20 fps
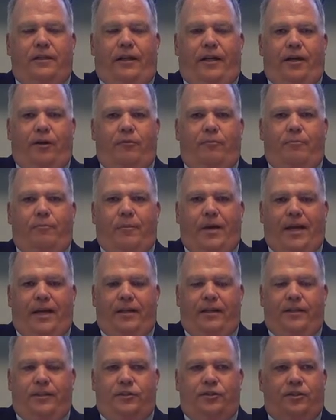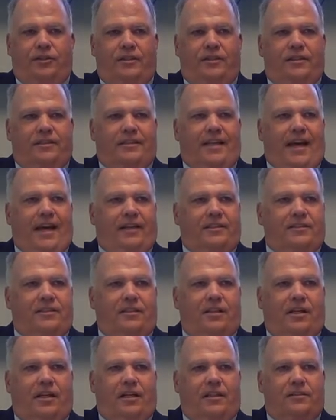help manage the tax
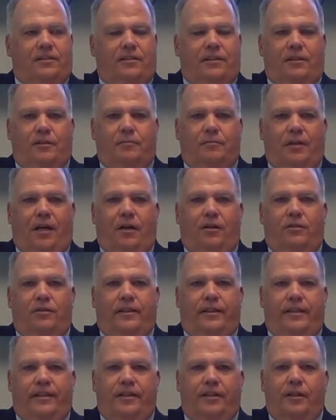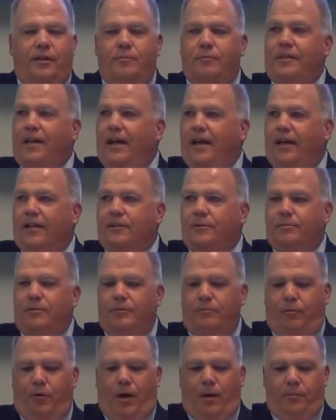cost, not only income tax,
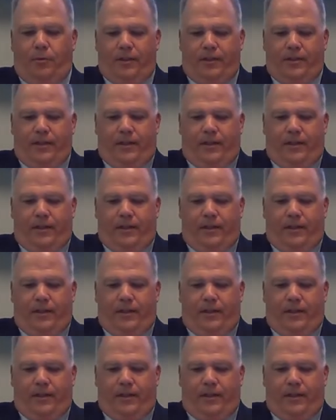but property